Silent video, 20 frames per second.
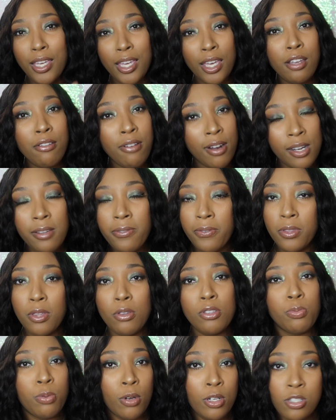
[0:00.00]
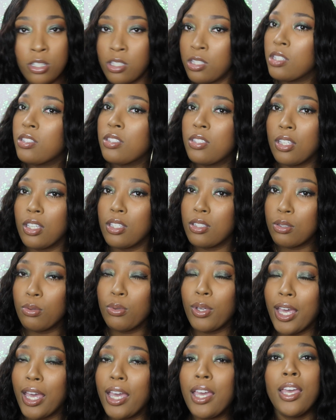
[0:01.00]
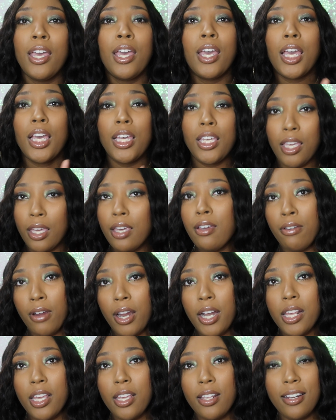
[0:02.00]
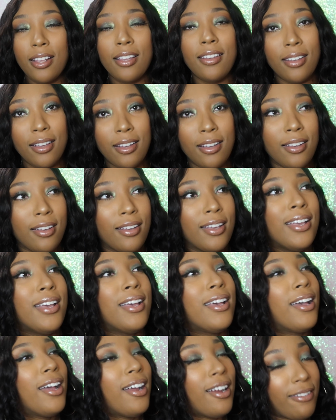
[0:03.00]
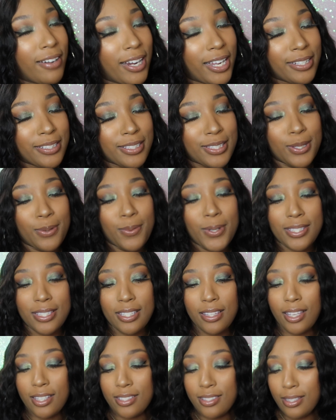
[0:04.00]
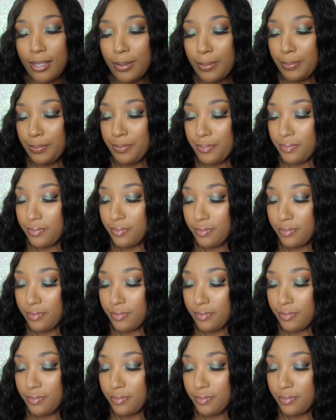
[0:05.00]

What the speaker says: get credit for those purchases, sis, okay? Get credit. All right, so what's the next tip?